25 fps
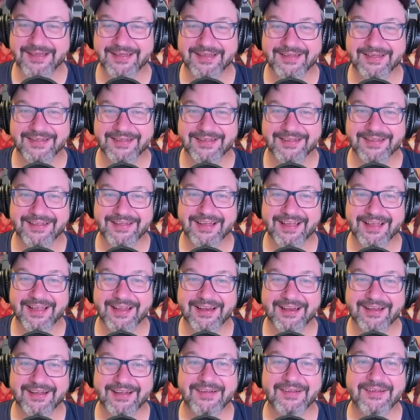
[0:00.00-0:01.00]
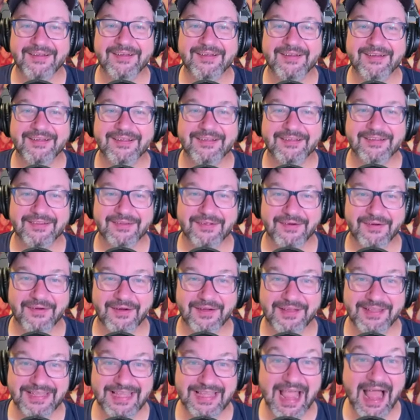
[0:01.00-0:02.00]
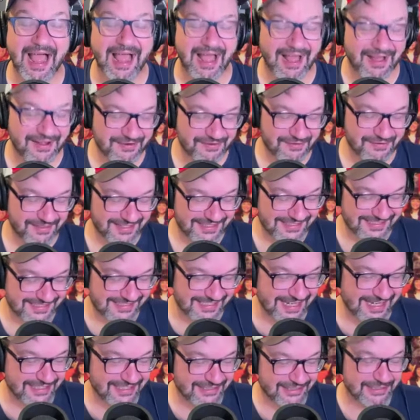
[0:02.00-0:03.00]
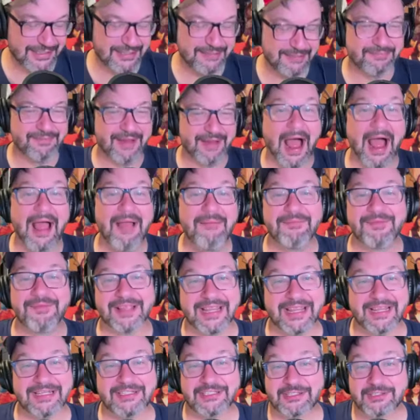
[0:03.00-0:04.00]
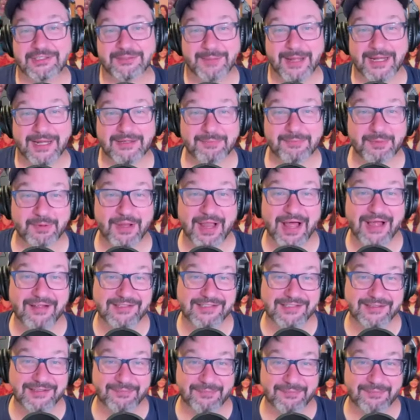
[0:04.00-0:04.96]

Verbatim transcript: and her saw. Yeah, under the sink. She, I'm thinking she's about to pull out some